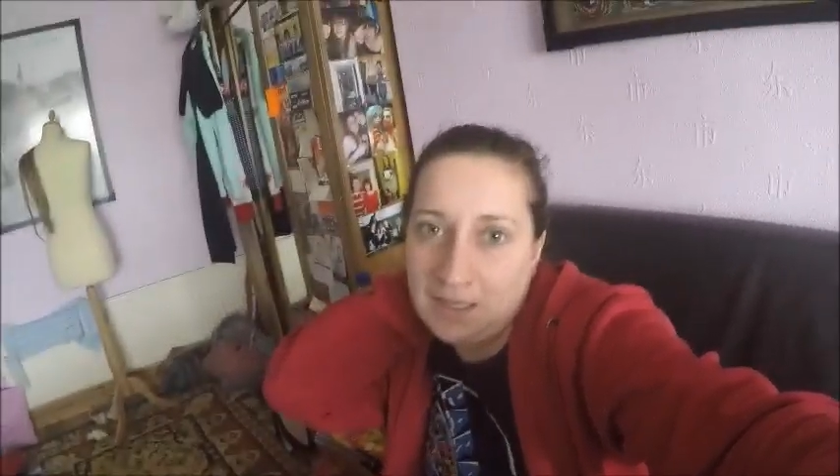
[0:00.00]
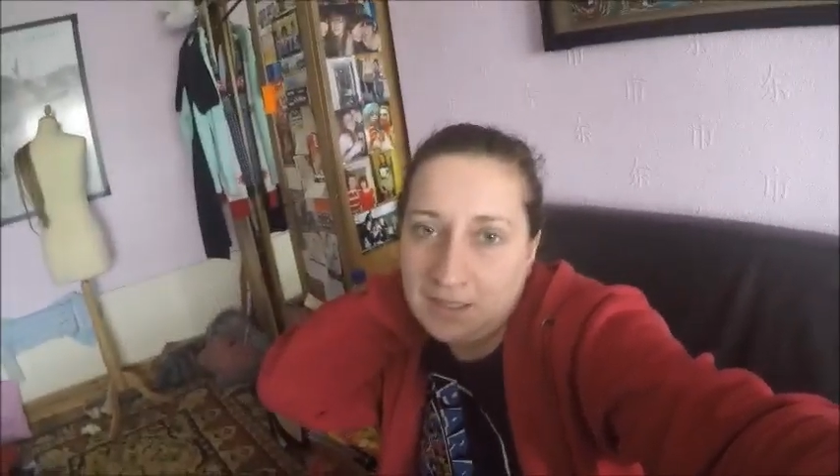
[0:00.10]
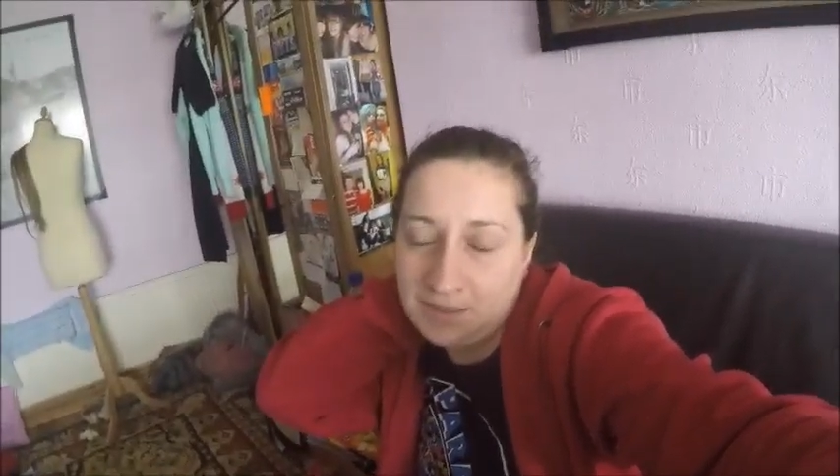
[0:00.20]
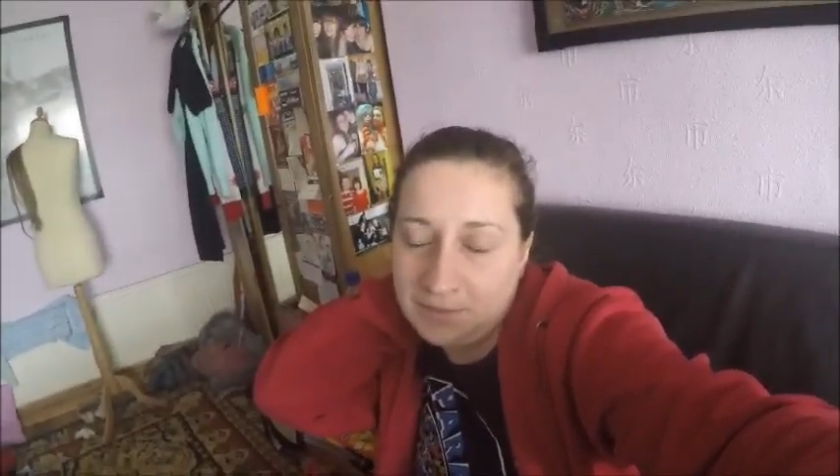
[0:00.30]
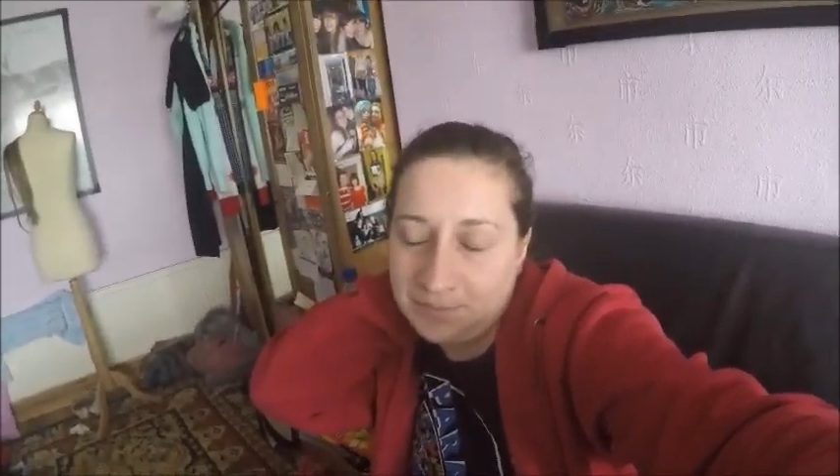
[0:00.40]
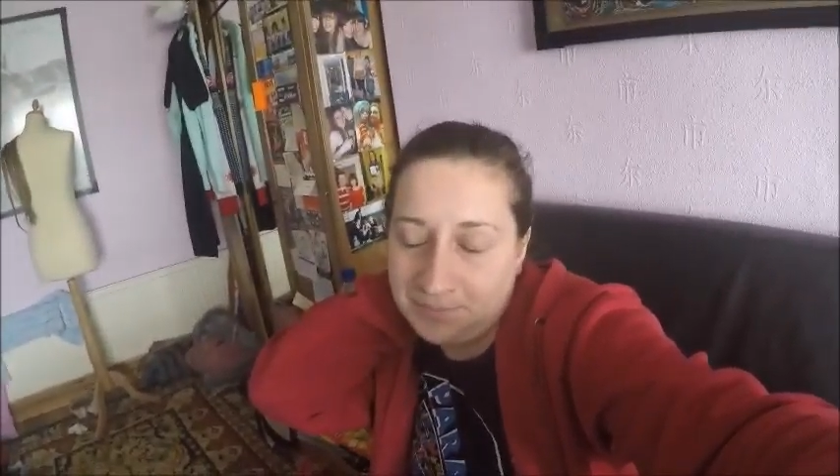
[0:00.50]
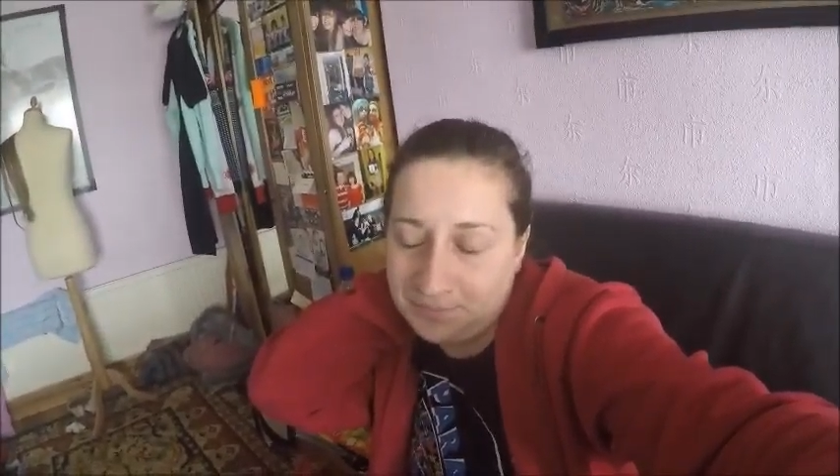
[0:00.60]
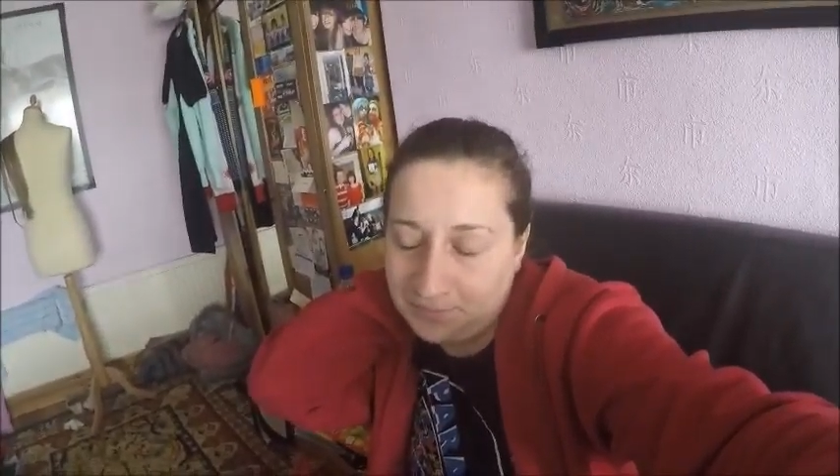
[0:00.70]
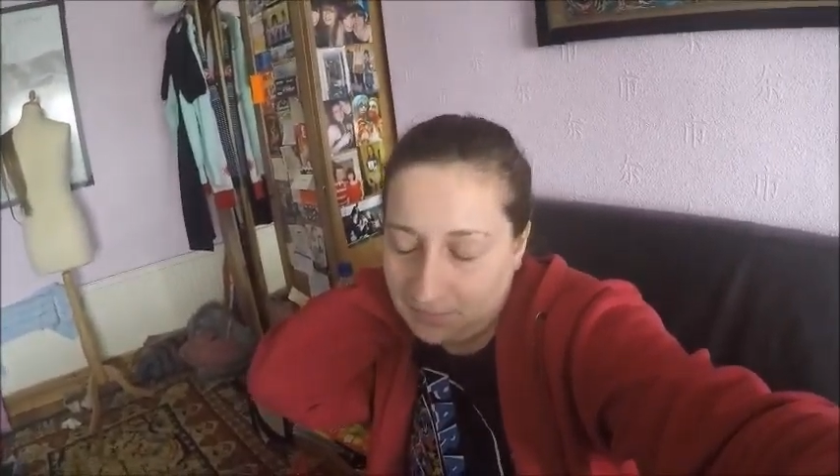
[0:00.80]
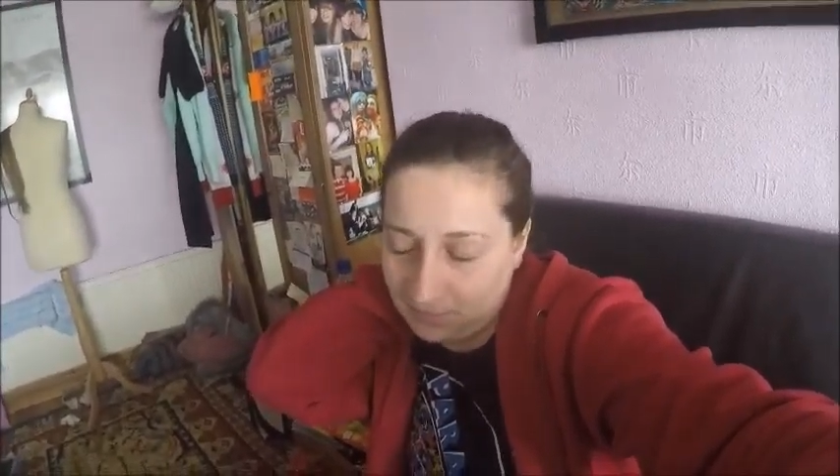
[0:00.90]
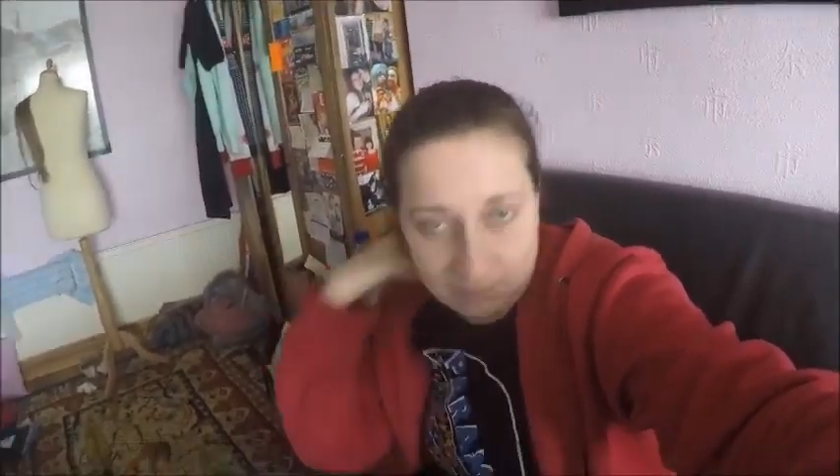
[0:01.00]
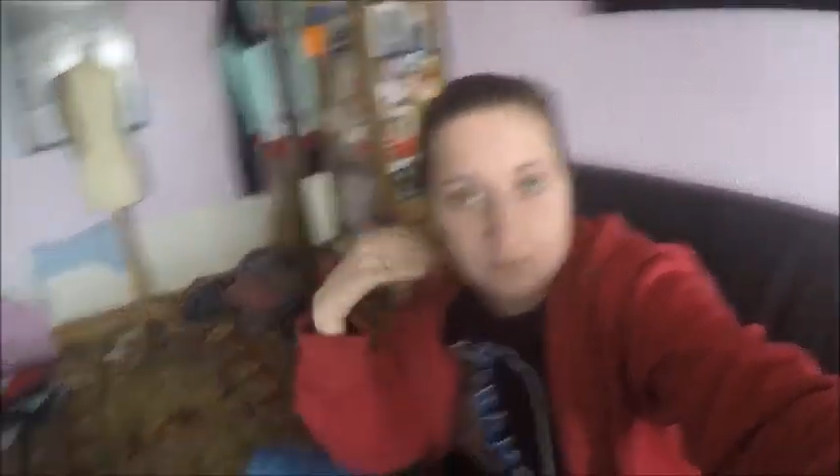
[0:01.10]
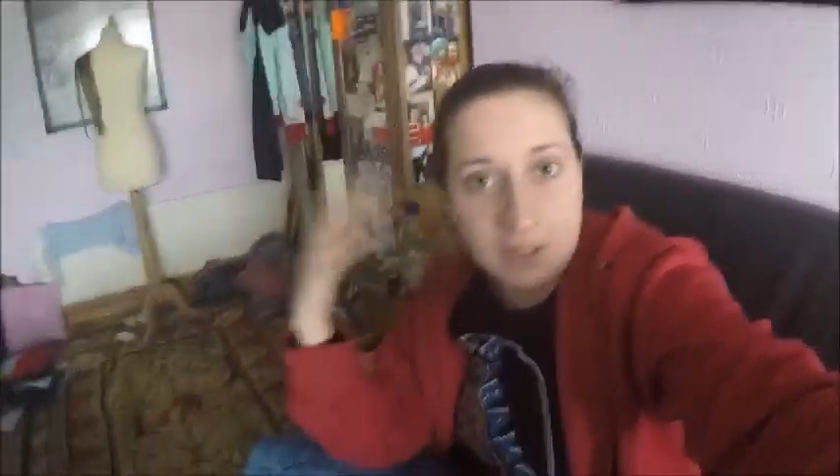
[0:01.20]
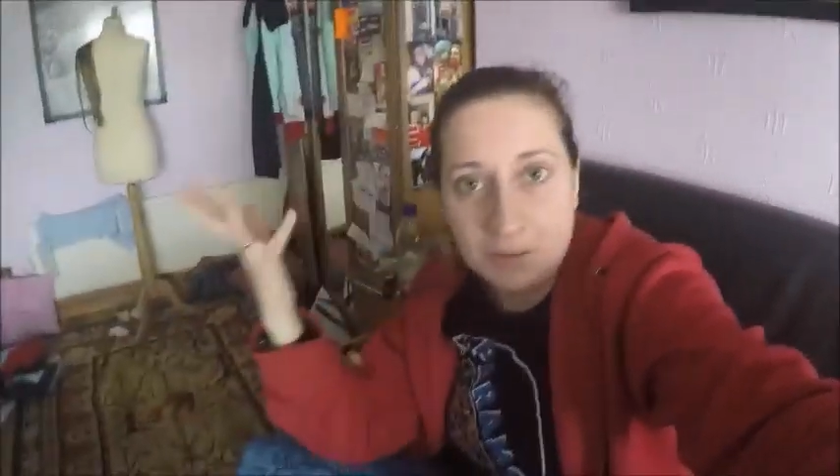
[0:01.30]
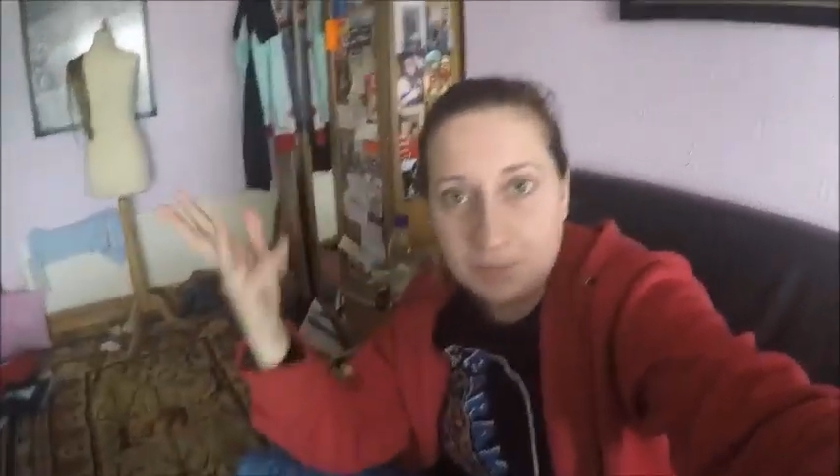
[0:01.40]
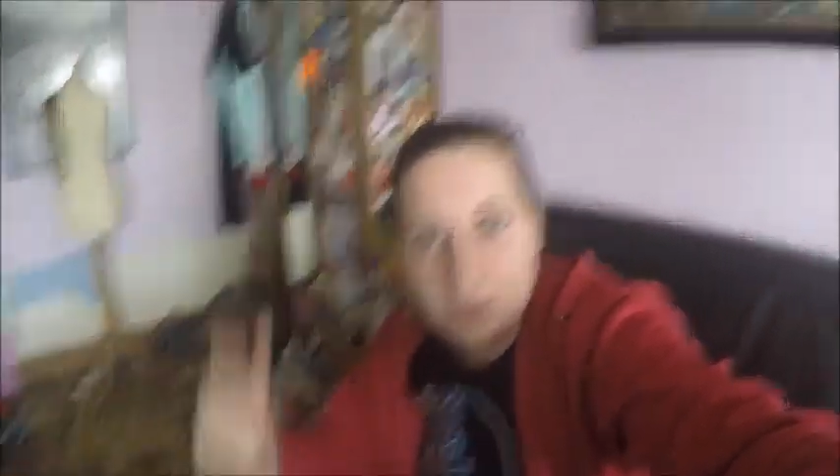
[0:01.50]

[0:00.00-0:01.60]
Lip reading: I hope you're